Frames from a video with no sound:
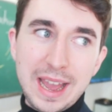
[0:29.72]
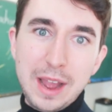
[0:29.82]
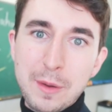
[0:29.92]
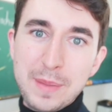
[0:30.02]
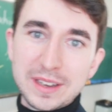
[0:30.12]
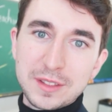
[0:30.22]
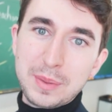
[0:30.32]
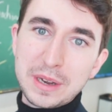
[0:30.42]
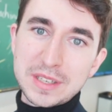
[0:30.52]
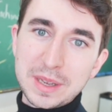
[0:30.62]
Yeah, I went back to the
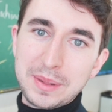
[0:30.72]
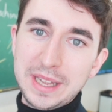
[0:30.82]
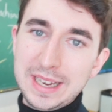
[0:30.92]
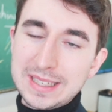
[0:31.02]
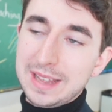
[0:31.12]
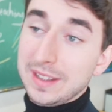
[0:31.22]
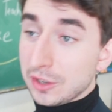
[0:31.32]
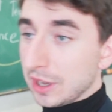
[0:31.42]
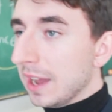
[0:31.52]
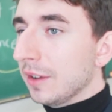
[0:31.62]
piercing place and they
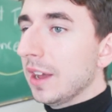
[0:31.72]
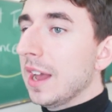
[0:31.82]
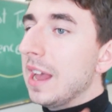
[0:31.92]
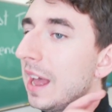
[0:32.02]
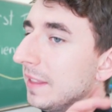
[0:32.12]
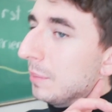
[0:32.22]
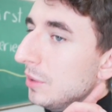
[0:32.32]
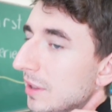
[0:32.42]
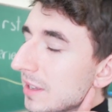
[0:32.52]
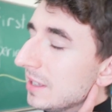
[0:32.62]
took it out and they
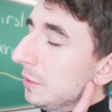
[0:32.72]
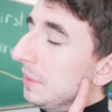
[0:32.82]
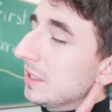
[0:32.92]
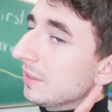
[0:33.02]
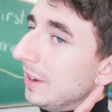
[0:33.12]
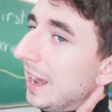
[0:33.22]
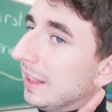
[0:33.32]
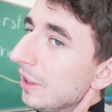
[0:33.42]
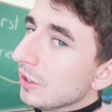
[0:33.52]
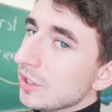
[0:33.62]
put in this little piece of
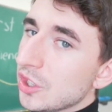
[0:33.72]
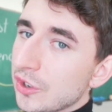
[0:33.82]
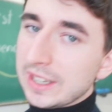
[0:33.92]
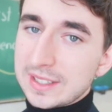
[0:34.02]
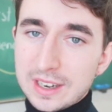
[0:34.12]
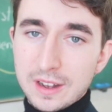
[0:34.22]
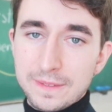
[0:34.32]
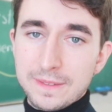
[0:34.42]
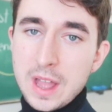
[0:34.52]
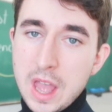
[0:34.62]
nylon string
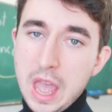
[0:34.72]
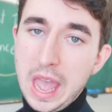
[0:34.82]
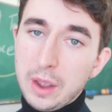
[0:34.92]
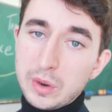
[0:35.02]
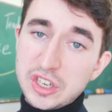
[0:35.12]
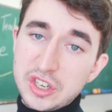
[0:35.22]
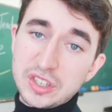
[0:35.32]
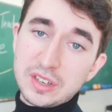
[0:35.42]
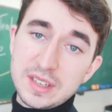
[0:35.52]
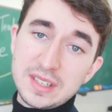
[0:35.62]
stuff, which is
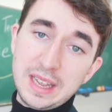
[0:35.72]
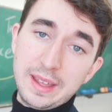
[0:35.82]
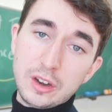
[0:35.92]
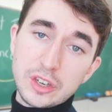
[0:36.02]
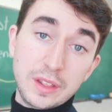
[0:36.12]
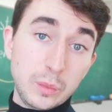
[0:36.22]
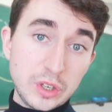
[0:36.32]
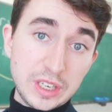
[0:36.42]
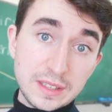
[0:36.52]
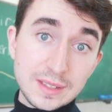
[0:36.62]
just gonna stay there till the
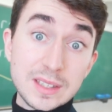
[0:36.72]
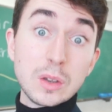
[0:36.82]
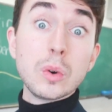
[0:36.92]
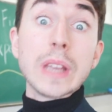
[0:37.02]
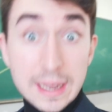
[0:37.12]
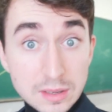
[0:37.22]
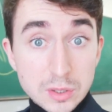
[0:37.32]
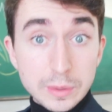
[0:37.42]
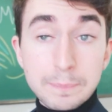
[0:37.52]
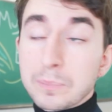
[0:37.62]
wound heals, so get
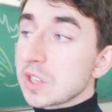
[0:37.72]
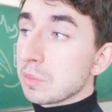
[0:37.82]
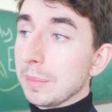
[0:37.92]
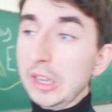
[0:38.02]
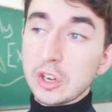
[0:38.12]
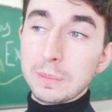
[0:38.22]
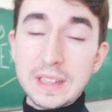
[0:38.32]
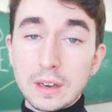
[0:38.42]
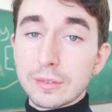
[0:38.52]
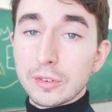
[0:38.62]
used to it. It's probably gonna
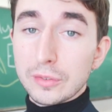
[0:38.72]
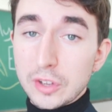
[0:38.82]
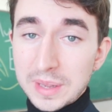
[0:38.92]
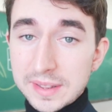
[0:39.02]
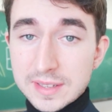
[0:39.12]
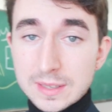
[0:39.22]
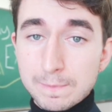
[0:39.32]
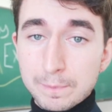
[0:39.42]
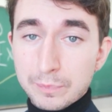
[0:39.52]
be there for a few months.